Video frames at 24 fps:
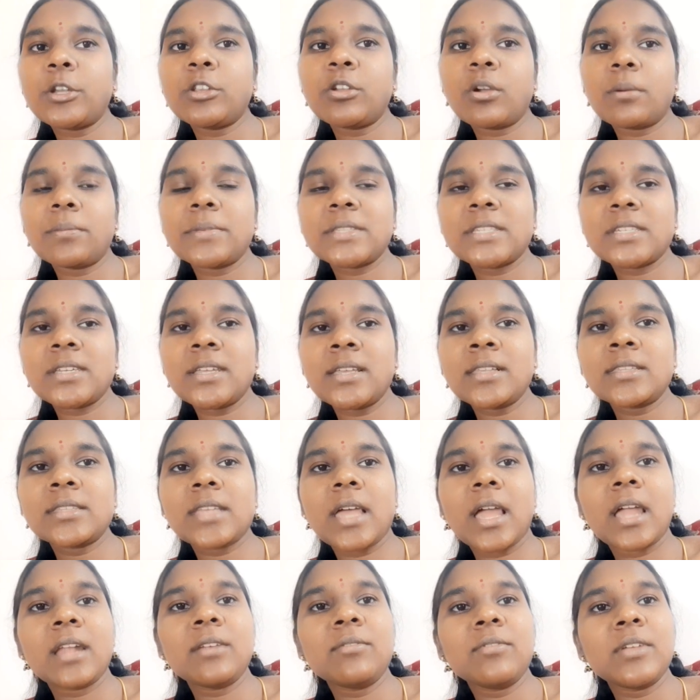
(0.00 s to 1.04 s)
your mistakes
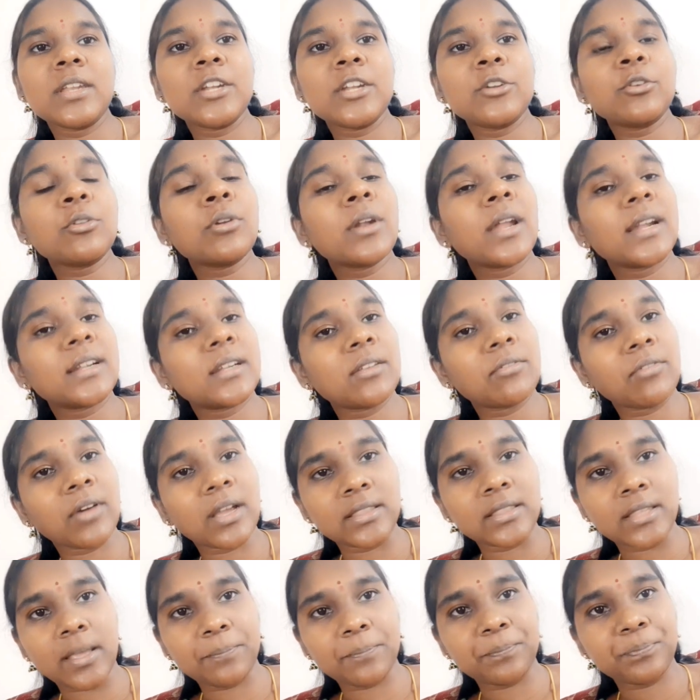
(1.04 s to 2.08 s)
and we need to rectify
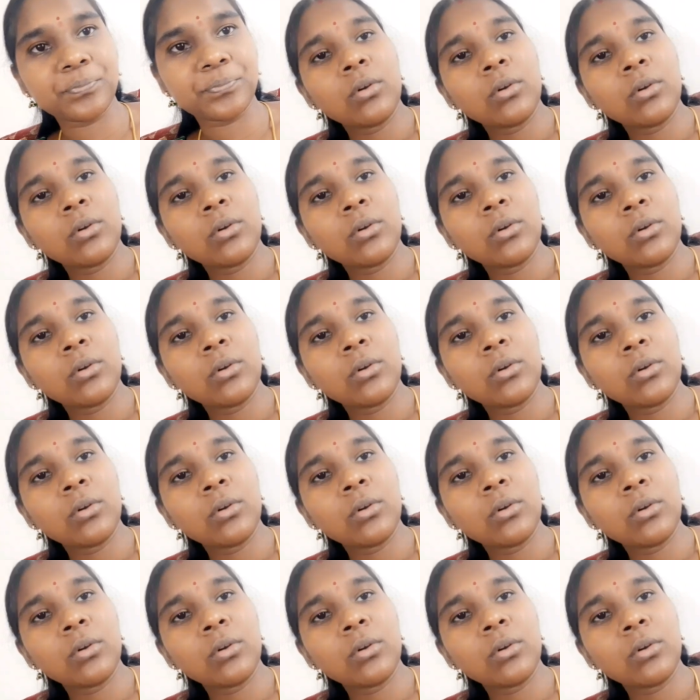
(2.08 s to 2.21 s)
them.